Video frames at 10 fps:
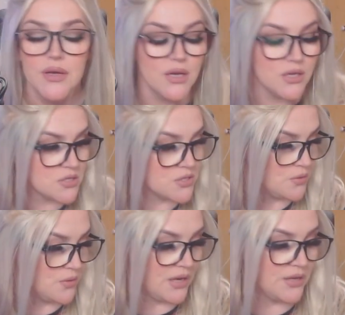So
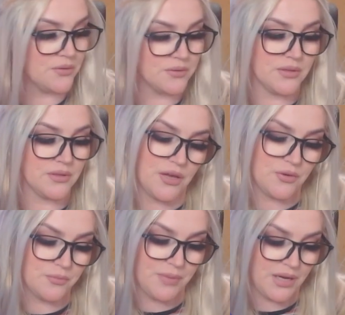I don't
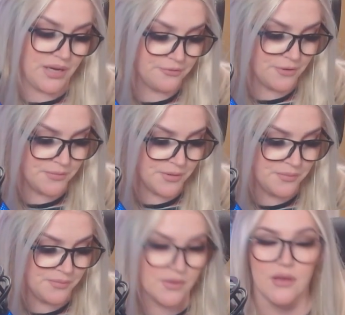buy from them
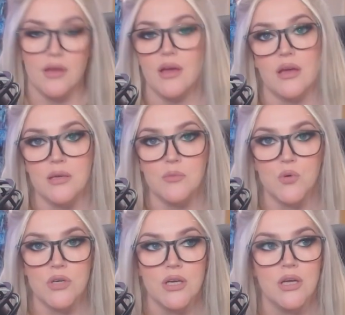
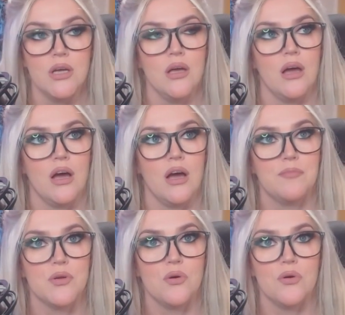anymore. I've been
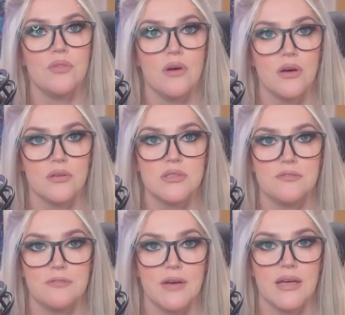on the hunt to
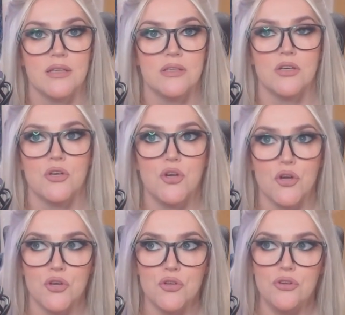find good